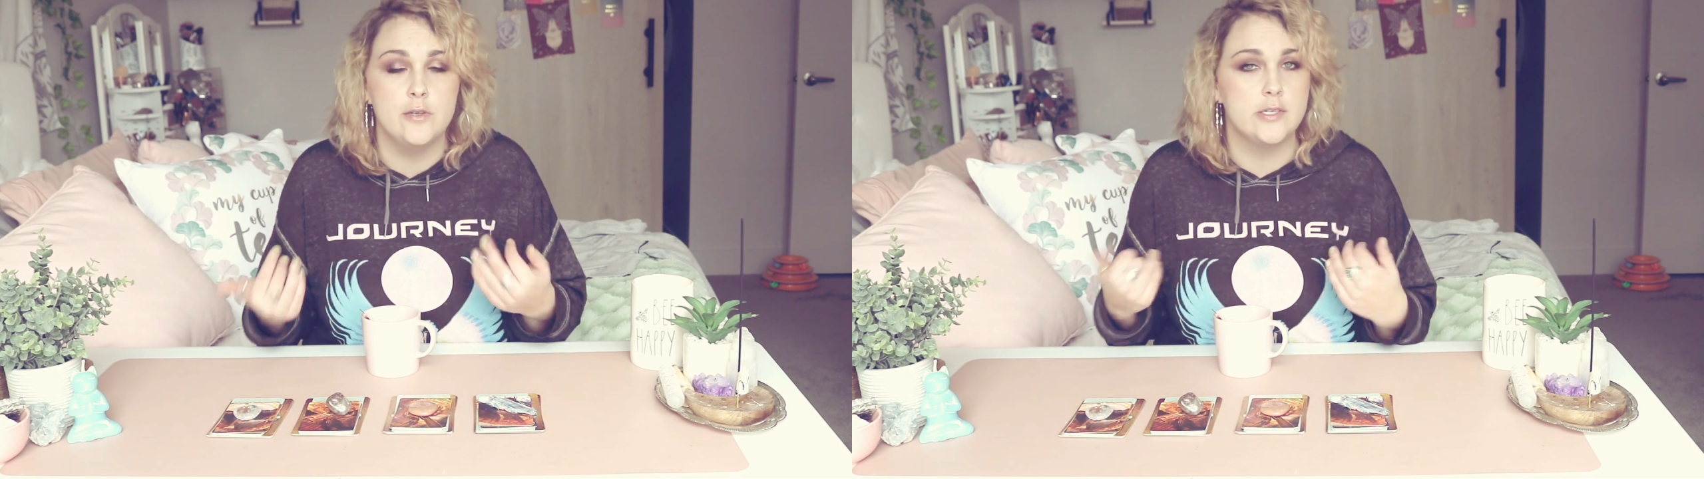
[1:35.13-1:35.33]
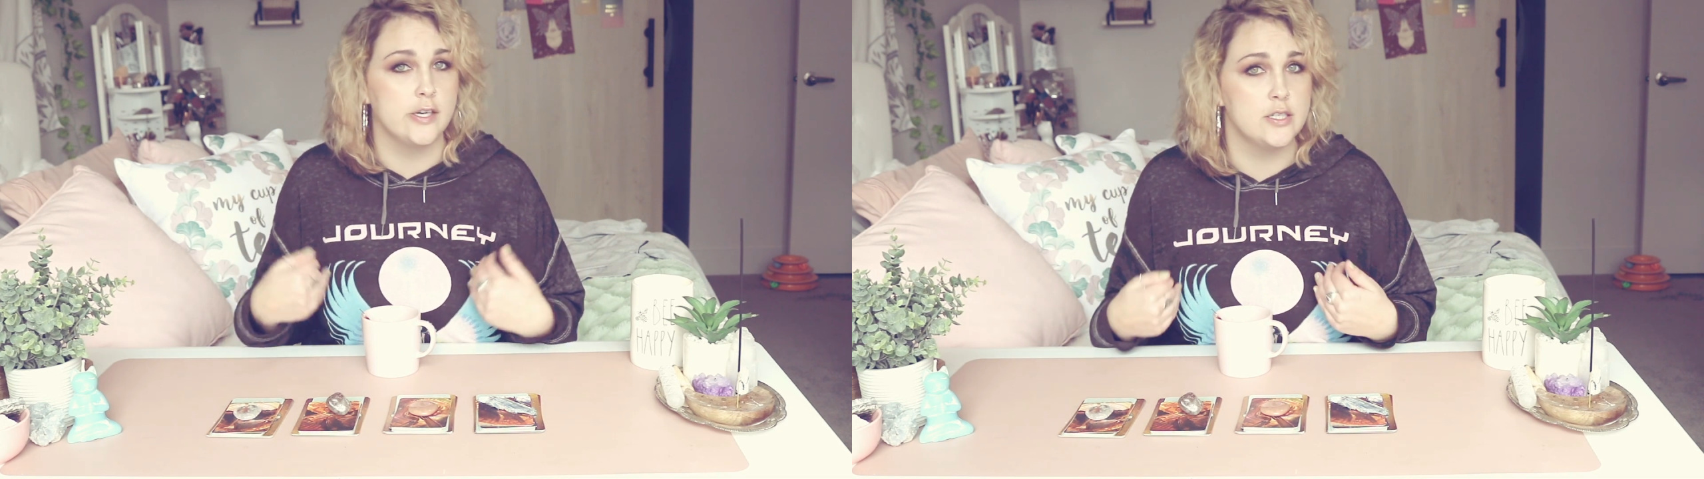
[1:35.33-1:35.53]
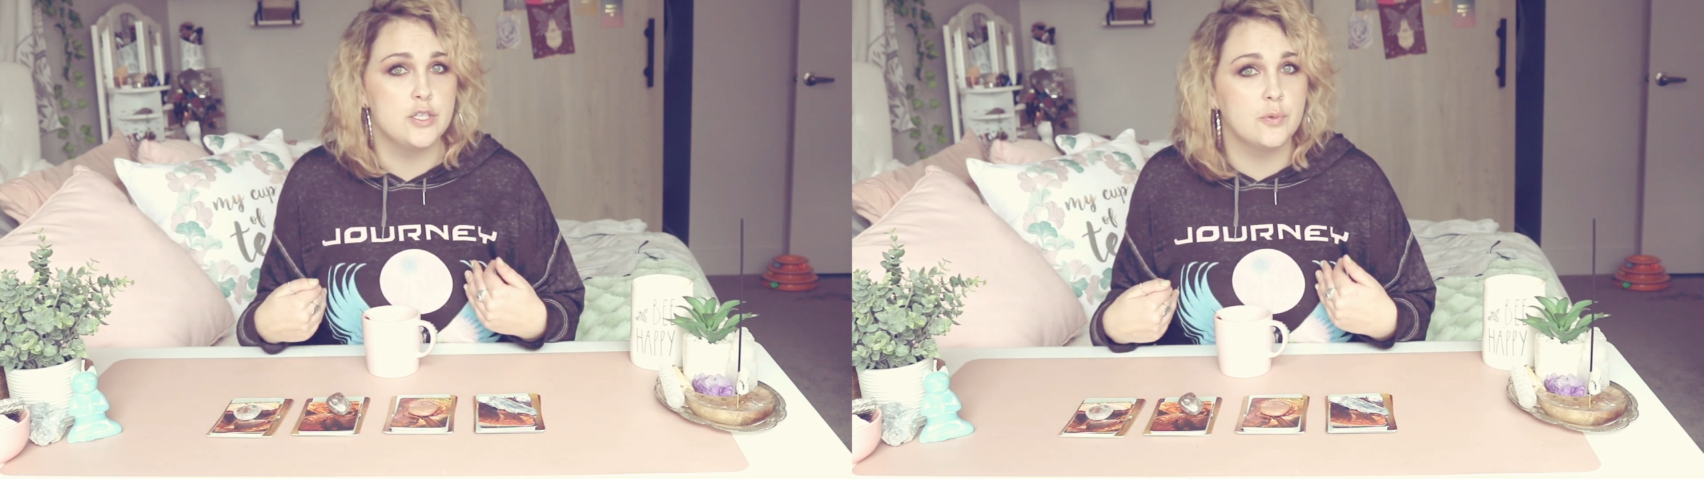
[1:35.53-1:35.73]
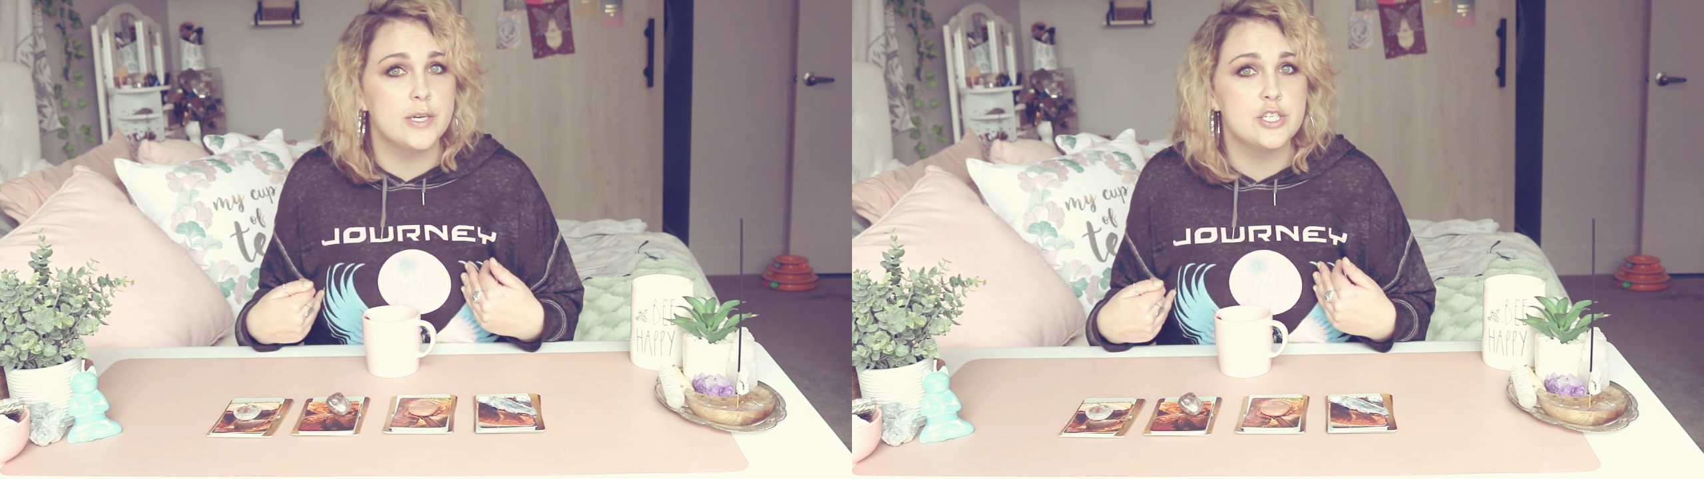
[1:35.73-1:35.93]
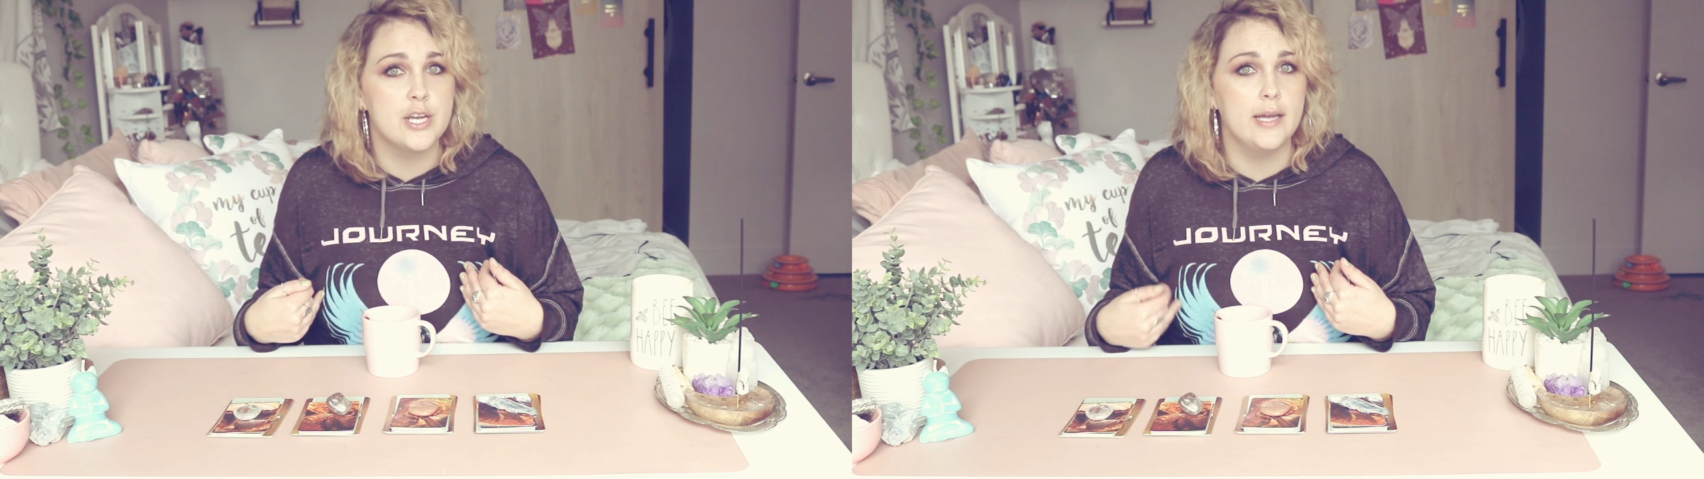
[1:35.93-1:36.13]
use your
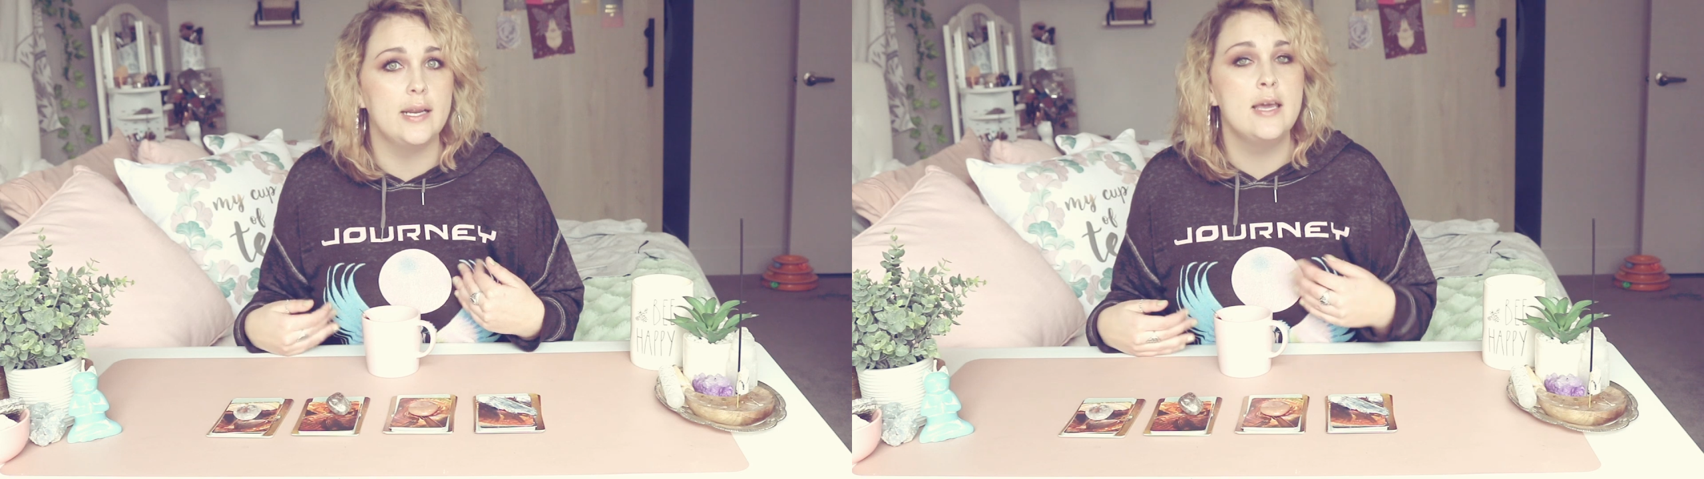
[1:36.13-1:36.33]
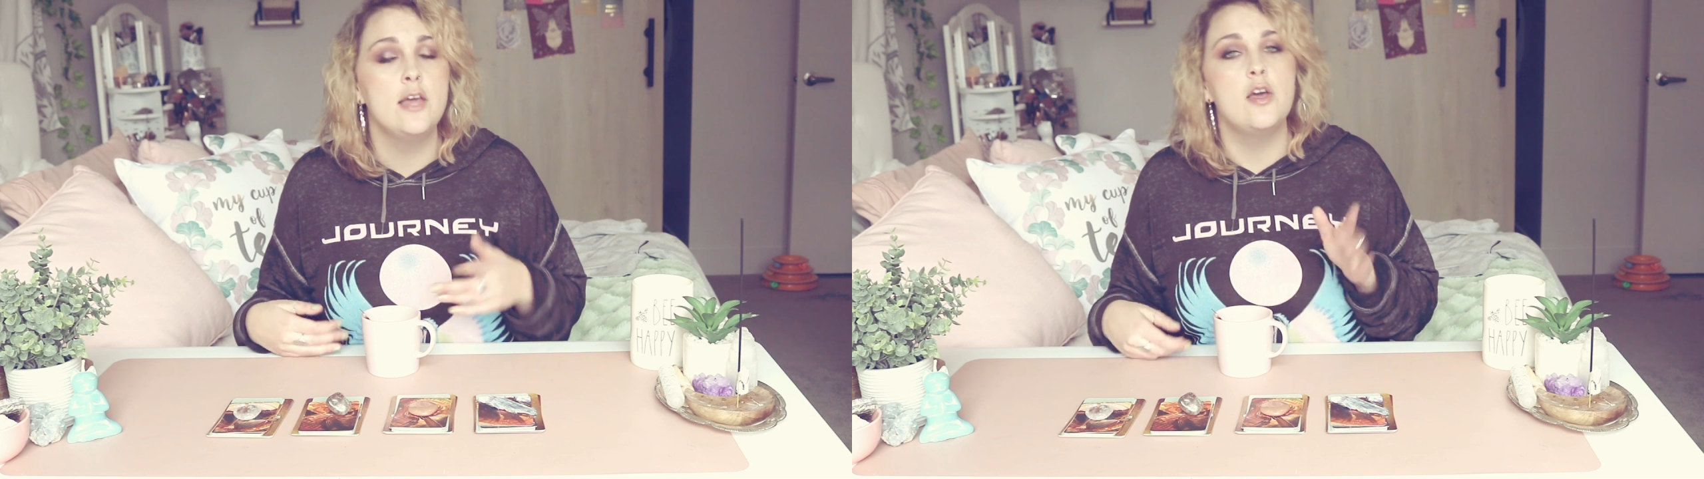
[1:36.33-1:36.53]
intuition.